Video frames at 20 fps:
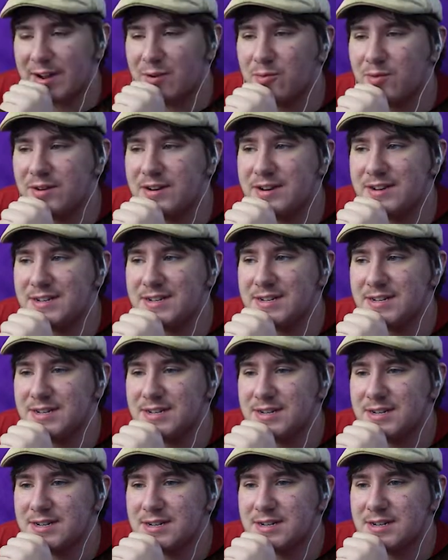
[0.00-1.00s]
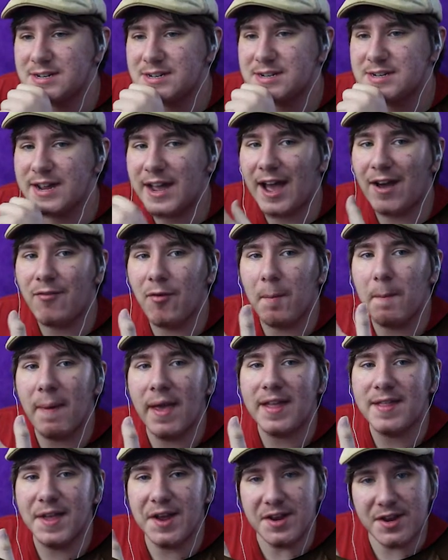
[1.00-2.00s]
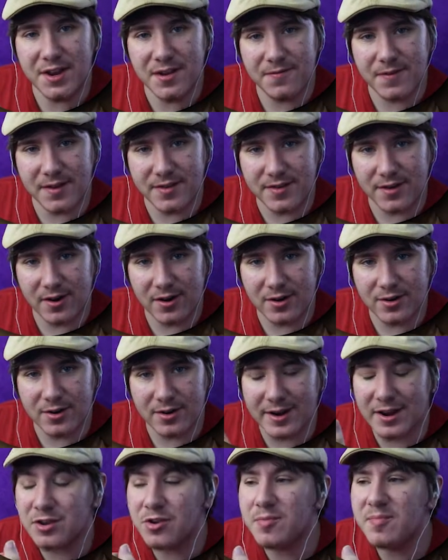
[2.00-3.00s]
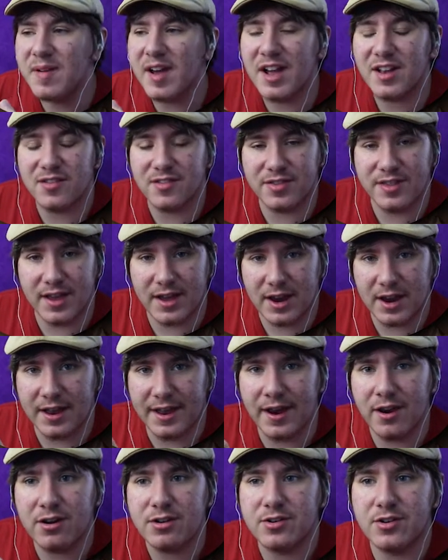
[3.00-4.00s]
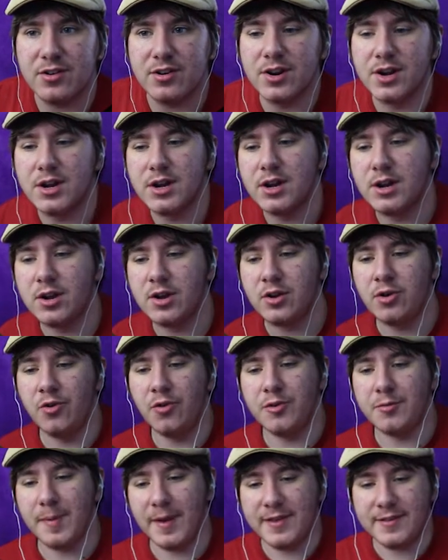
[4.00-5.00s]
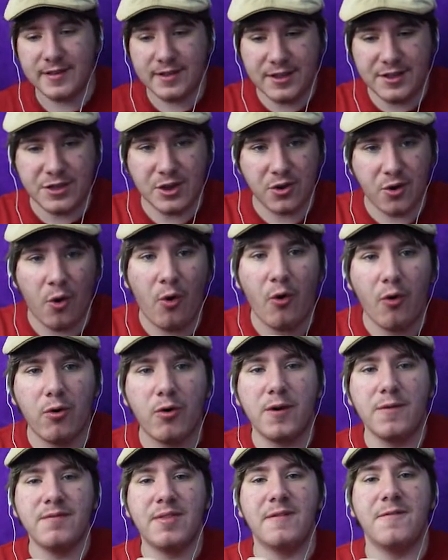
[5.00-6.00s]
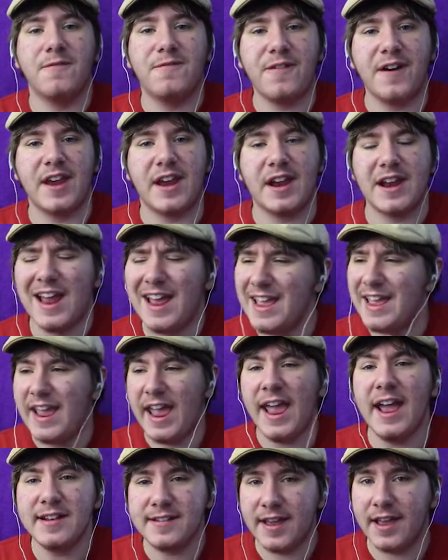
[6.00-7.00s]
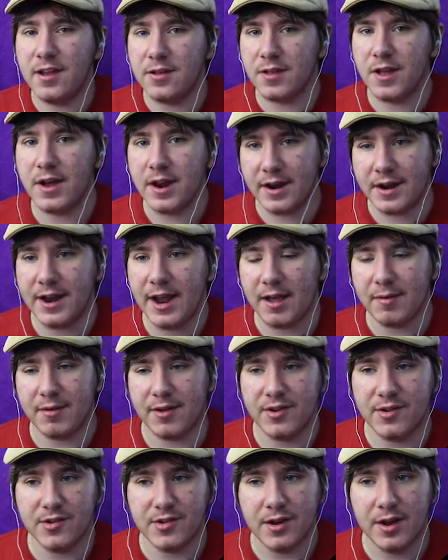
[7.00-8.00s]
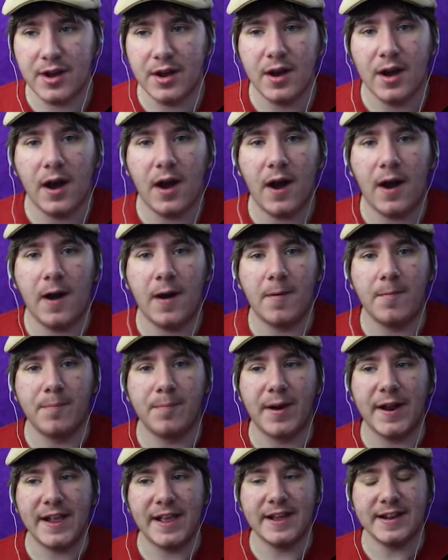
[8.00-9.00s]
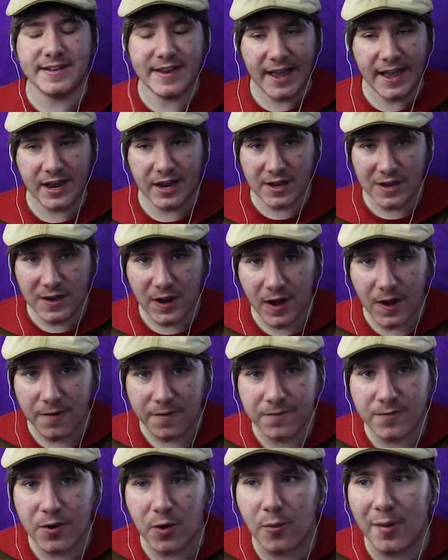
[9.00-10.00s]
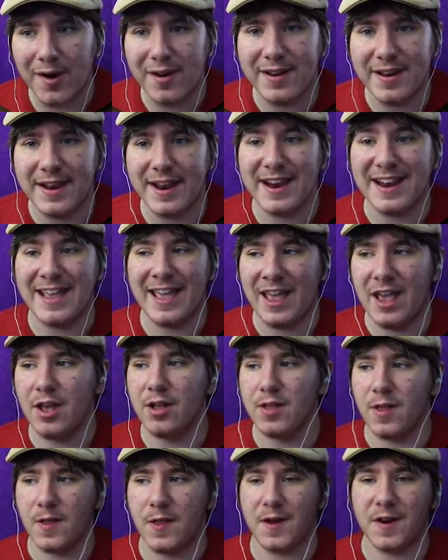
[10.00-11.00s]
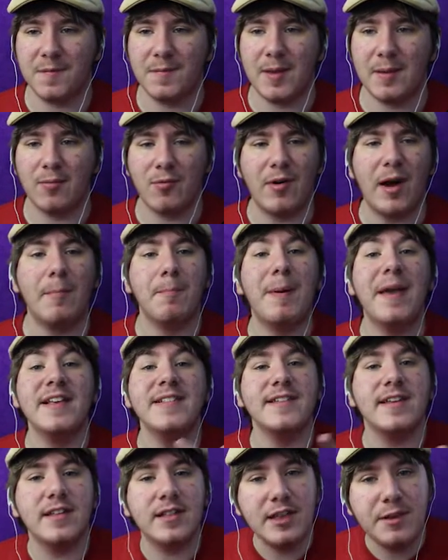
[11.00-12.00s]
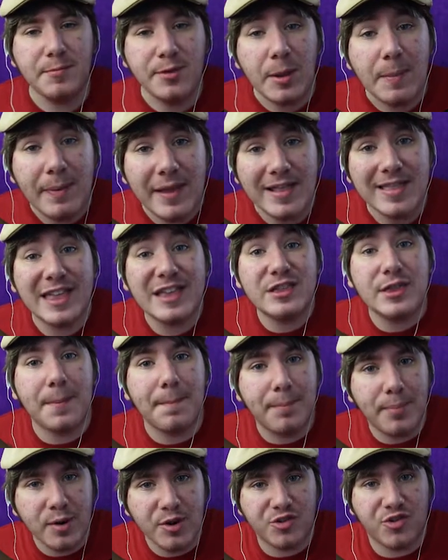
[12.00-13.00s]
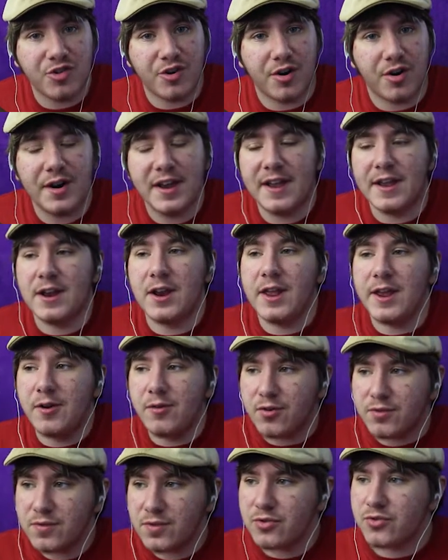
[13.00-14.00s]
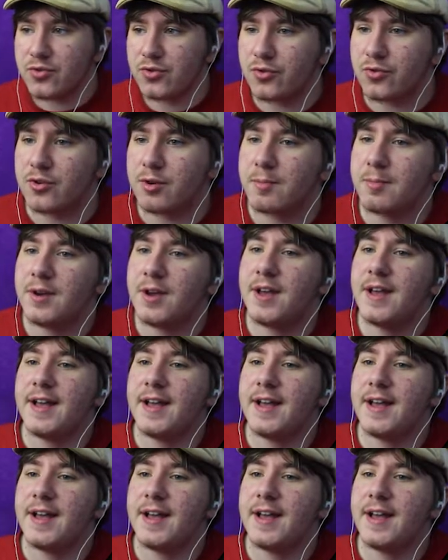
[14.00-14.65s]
I wanted to have a melee defense character. Can you imagine that? A character who's basically the core of the fight. He can't take a lot of damage, but he can take enough to where he can kill a lot of people. Basically, to be like the Butcher in Heroes of the Storm.